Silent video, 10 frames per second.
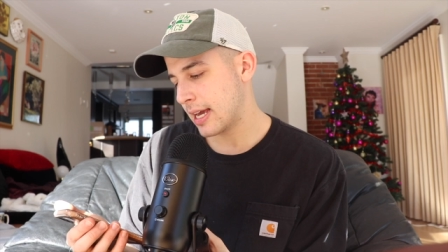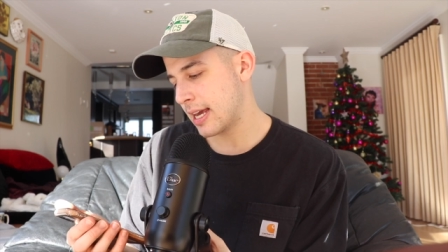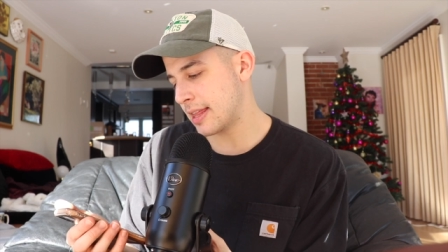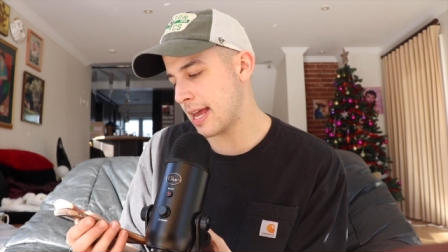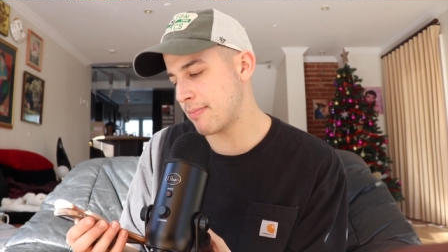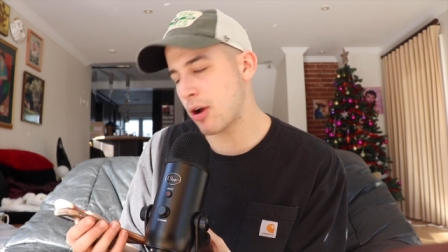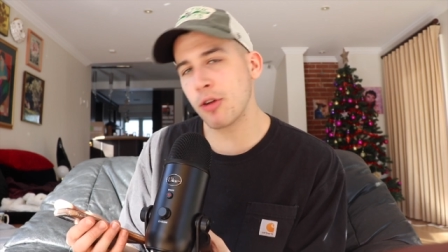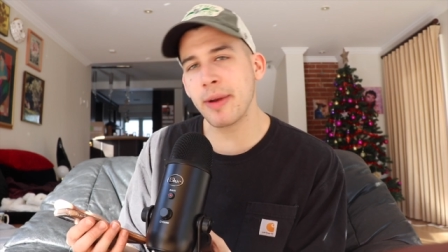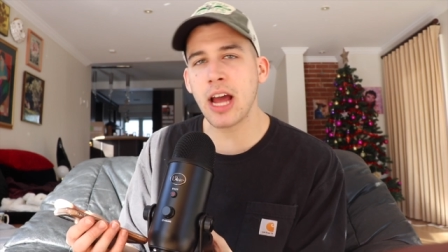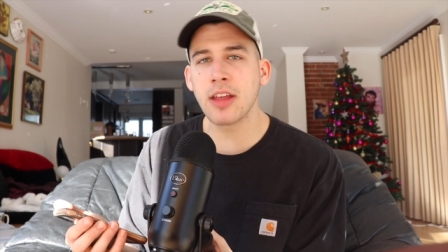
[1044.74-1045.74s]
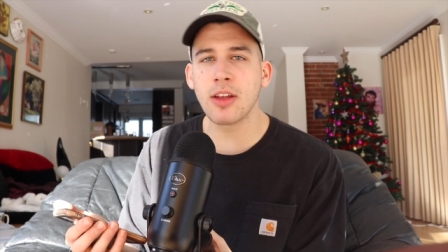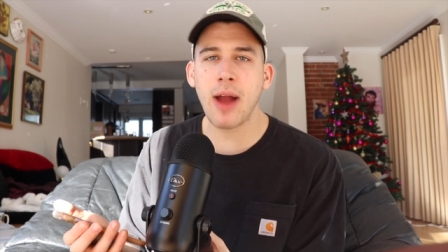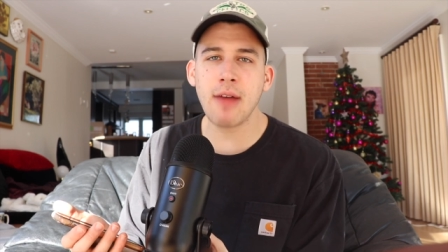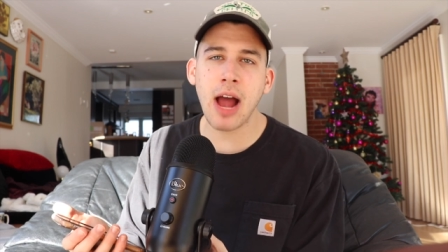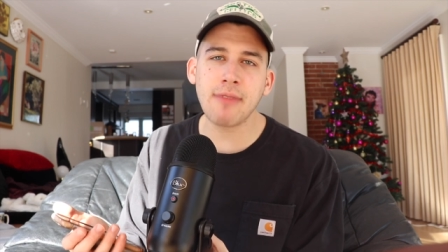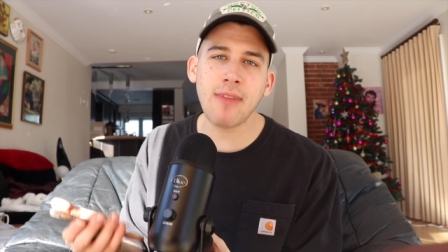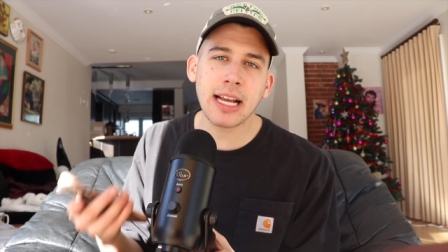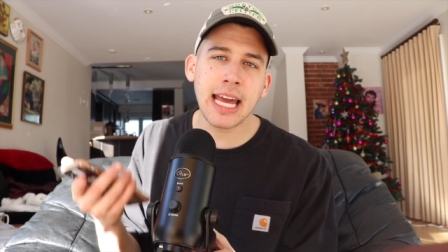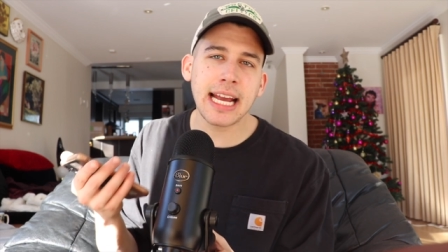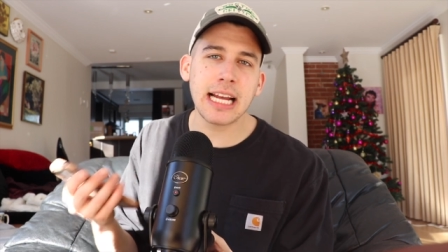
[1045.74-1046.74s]
Get that margarita on the rat, rat, rat.
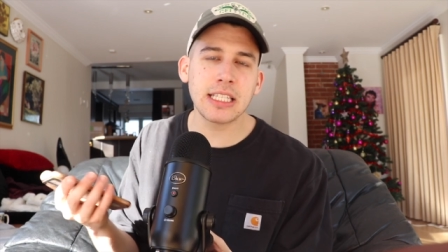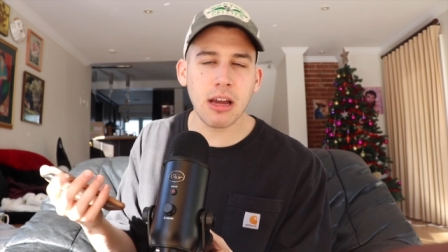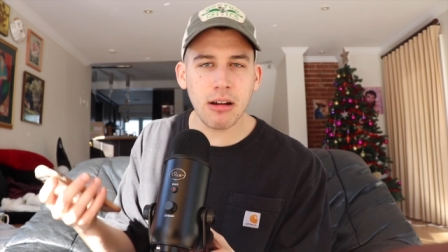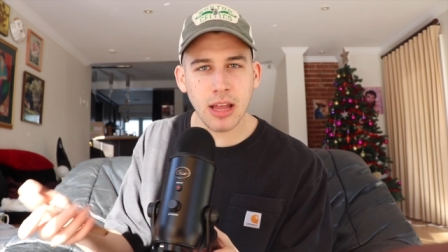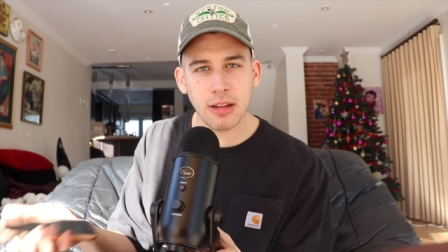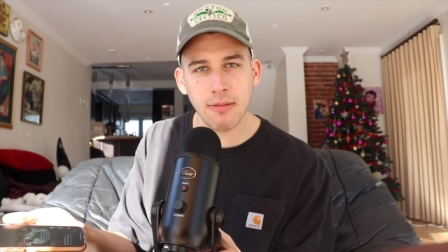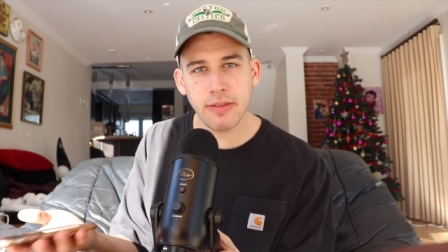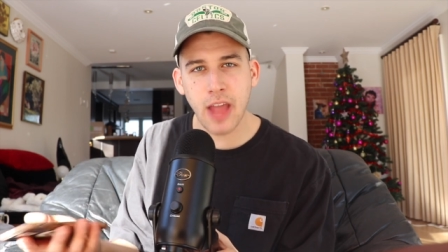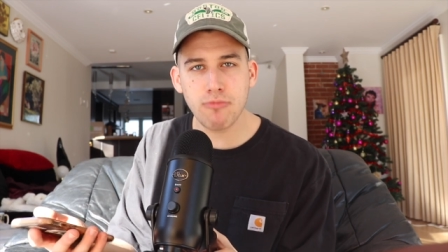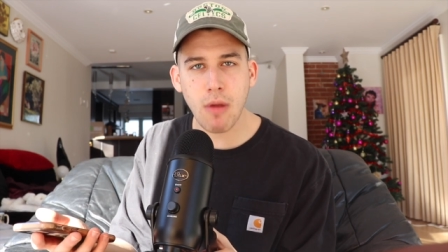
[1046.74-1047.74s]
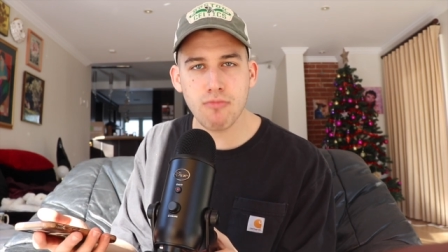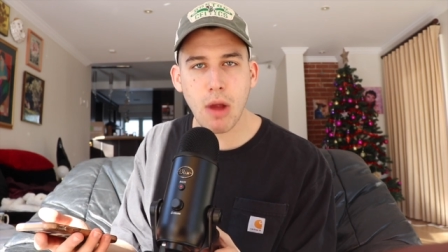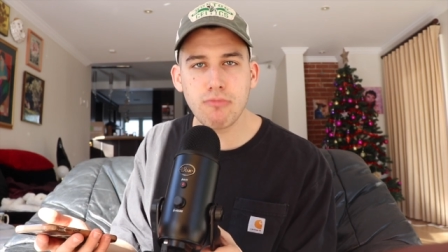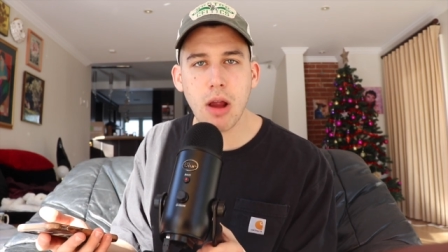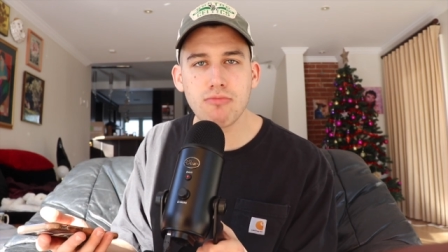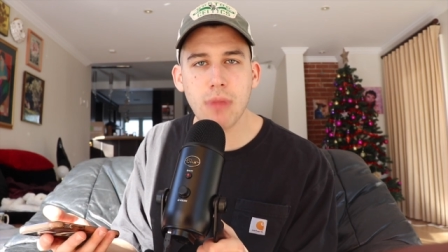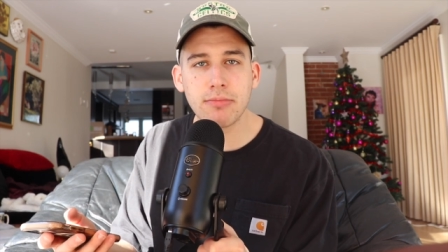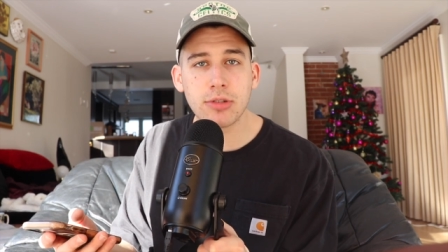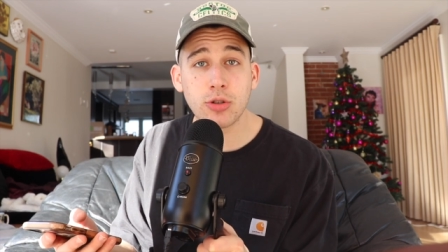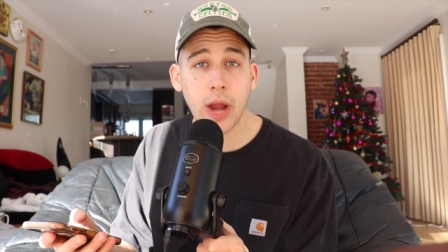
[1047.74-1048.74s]
Can I get salt all around that rum, rum, rum,
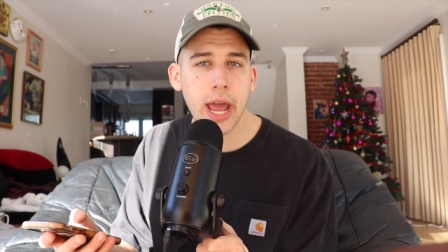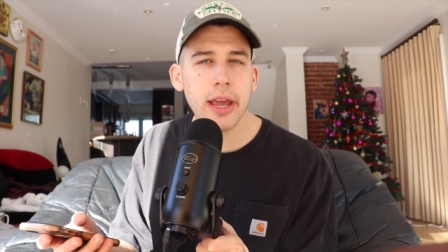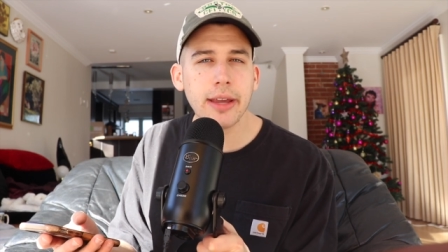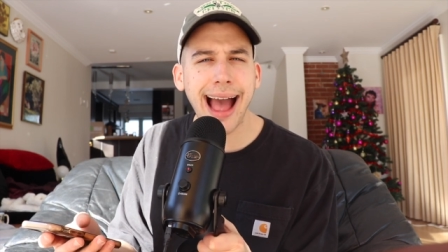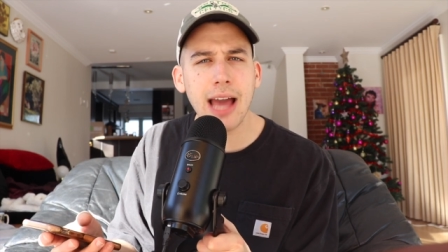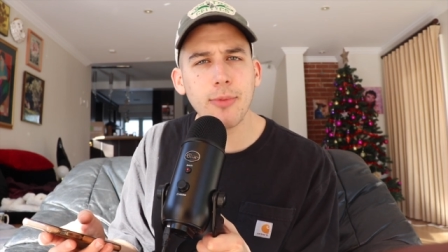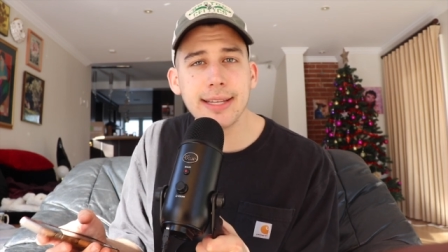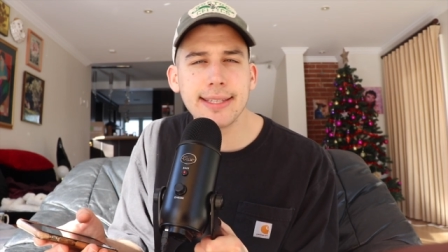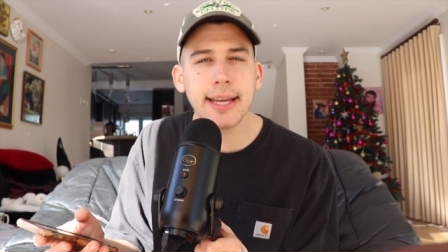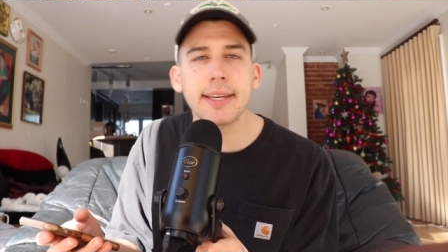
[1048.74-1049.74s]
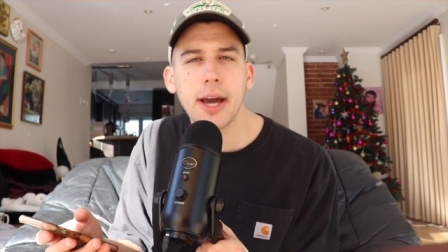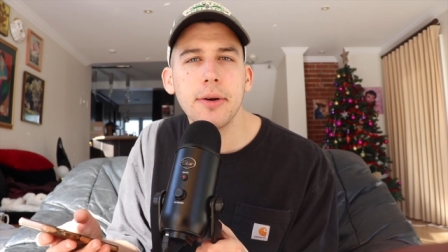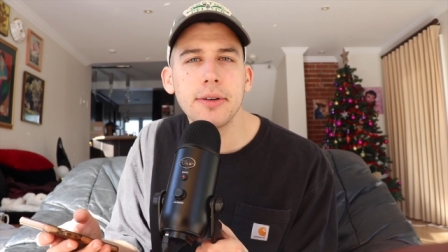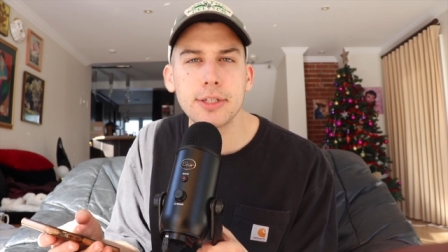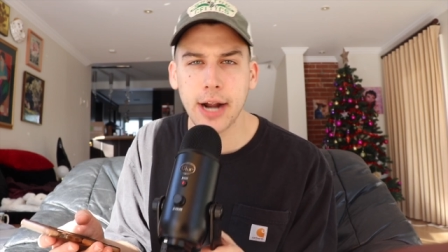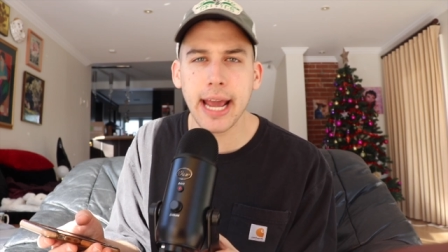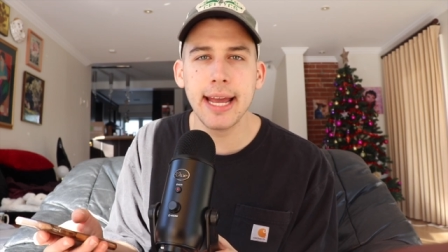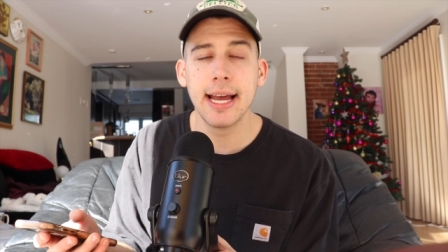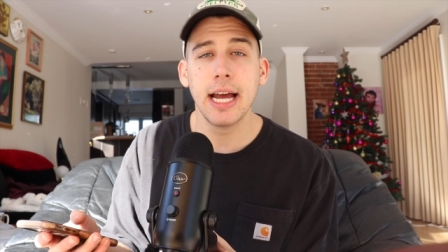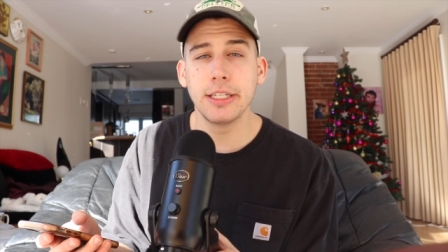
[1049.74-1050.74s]
rum tray? I was like, yo, Trey,
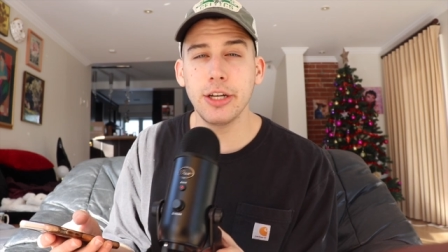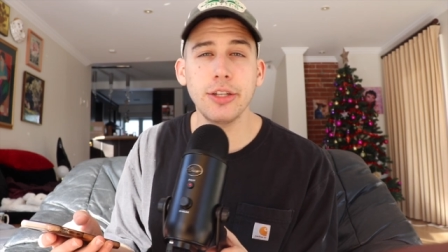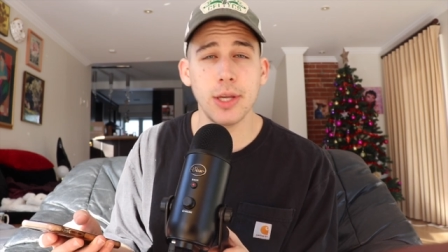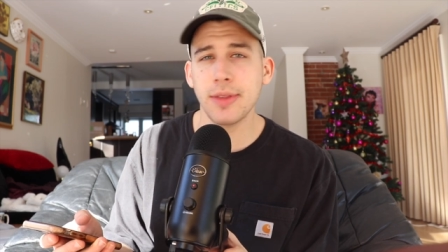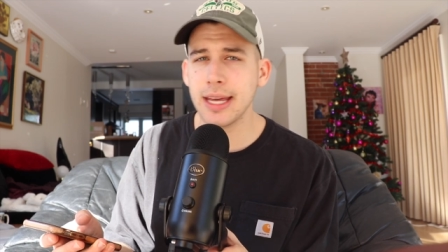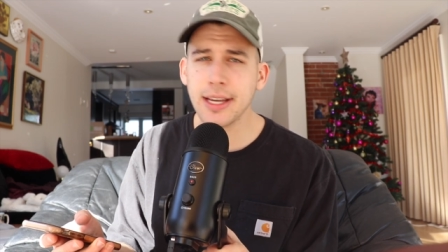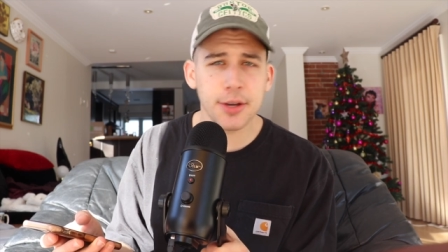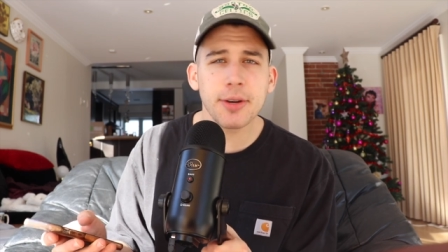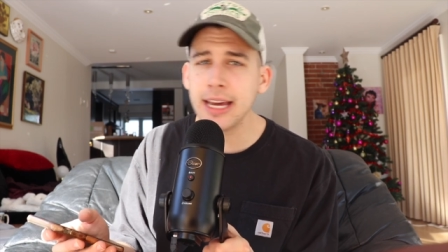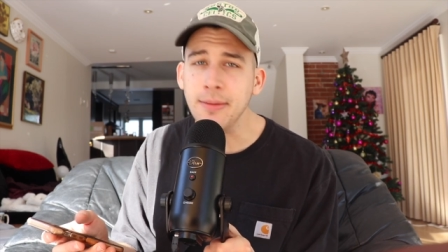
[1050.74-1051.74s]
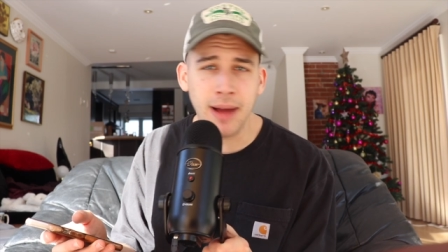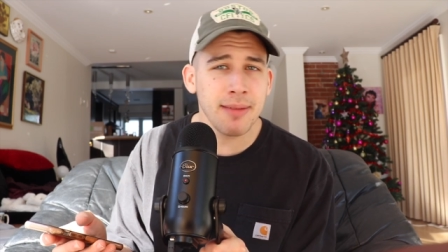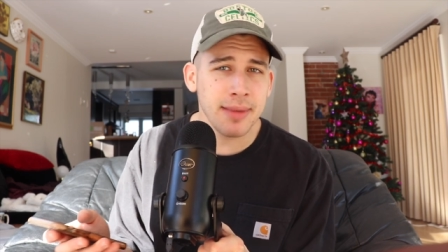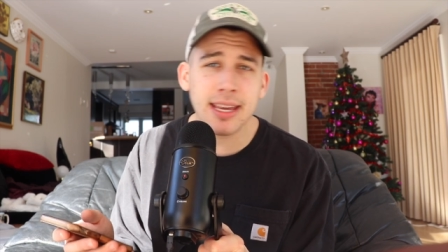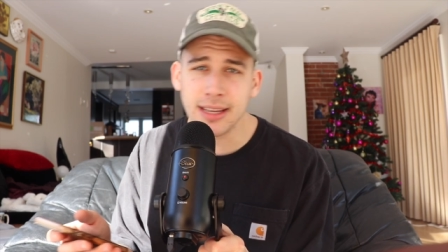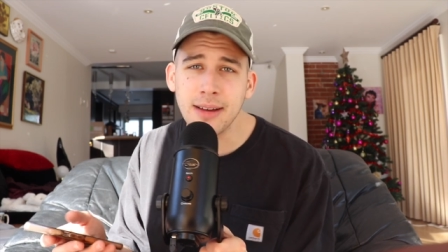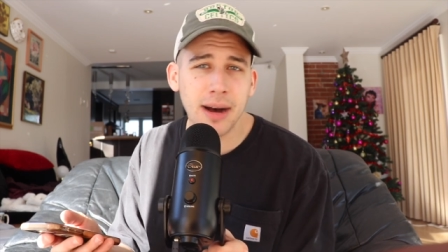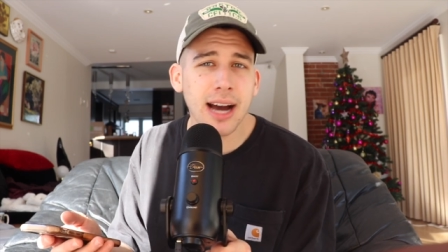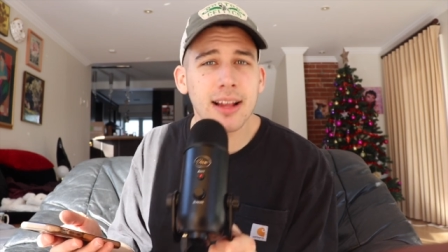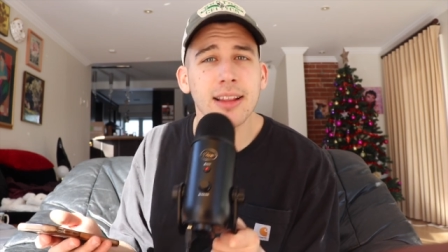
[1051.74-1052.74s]
do you think you can buy me a
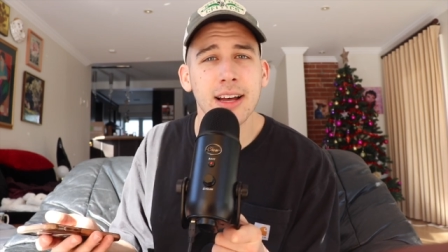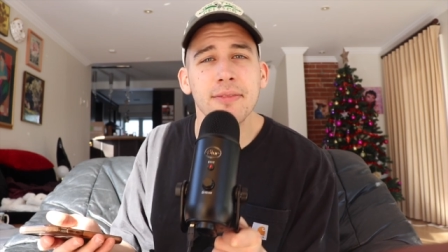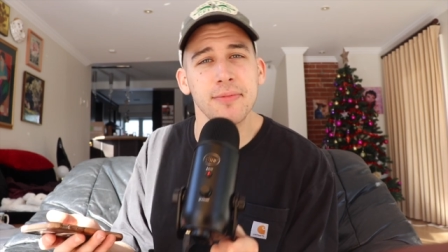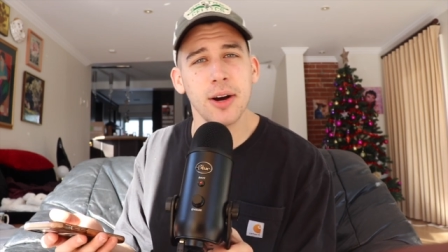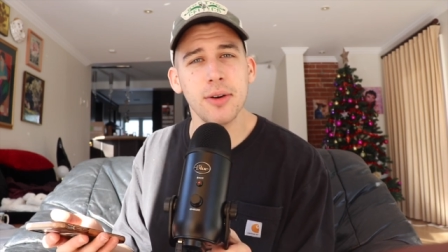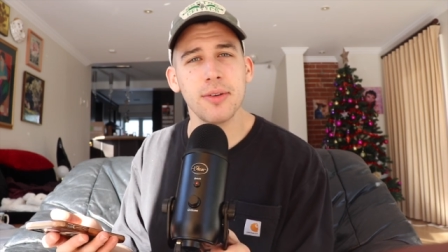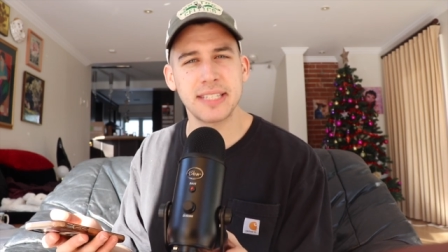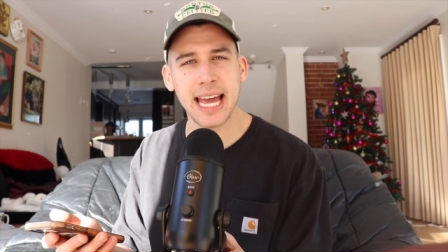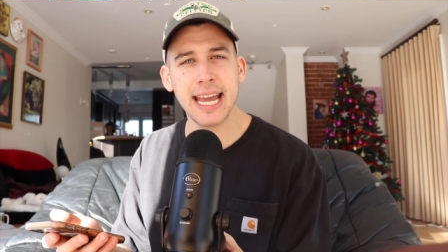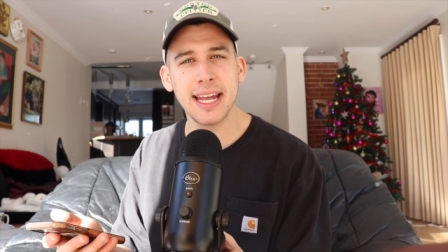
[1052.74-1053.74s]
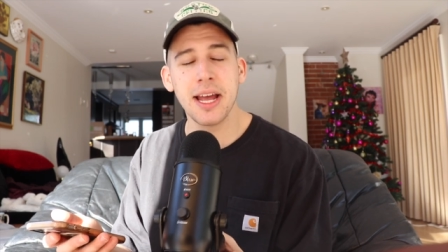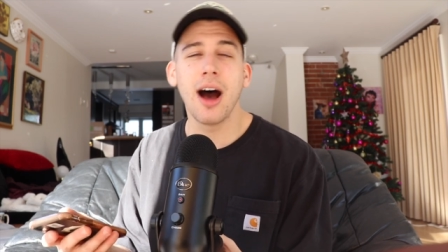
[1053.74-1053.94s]
bottle of rosé?